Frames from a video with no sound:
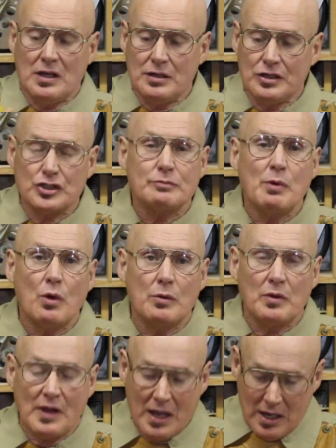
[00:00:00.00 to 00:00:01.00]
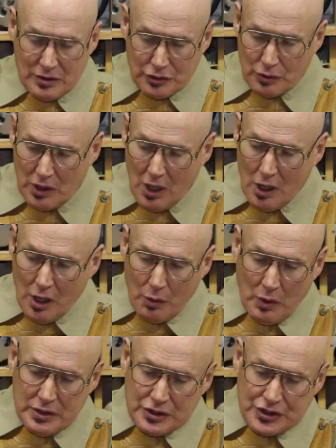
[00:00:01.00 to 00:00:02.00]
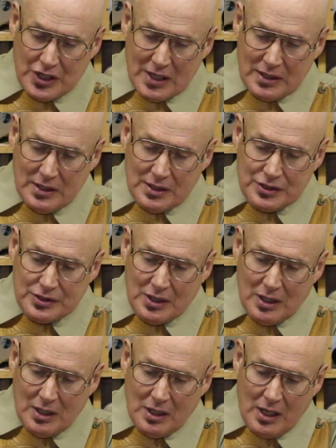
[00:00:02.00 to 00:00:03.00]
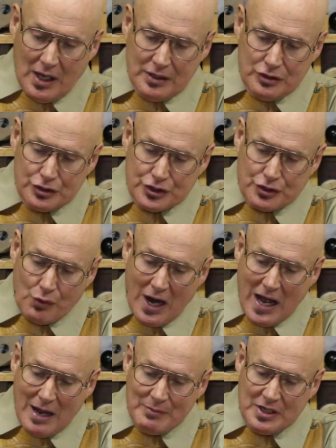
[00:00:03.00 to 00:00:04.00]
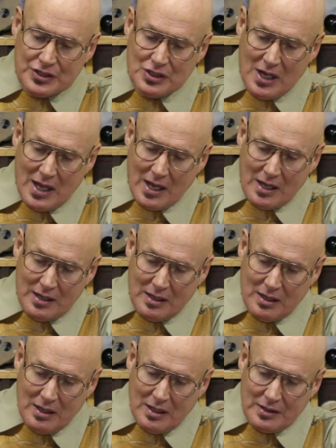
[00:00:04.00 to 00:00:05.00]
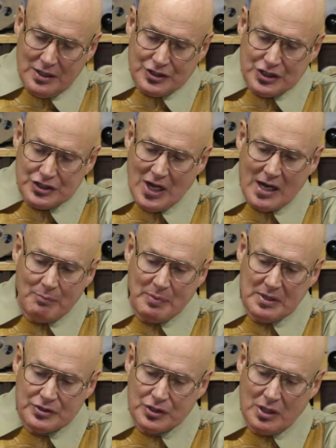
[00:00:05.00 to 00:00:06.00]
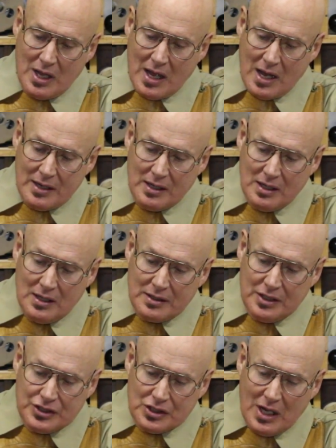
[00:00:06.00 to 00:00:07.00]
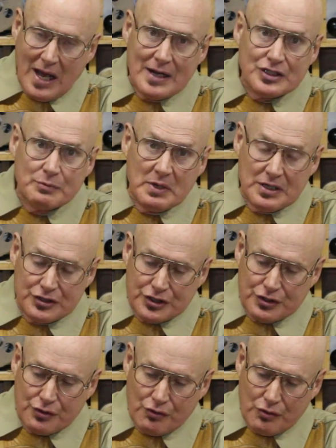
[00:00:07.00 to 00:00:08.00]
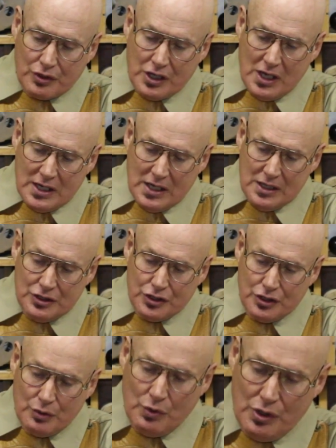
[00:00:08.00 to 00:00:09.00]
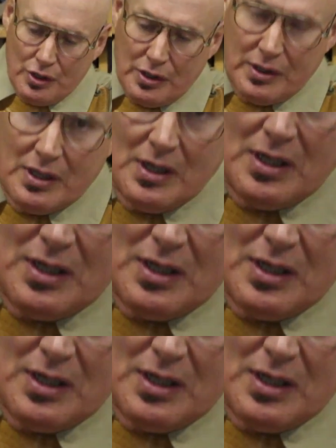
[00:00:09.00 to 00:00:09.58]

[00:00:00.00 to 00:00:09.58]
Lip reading: the end of this board with a hand tool. Well, you set this and you scribe this line. This is not a pencil line. This line is being cut into the wood.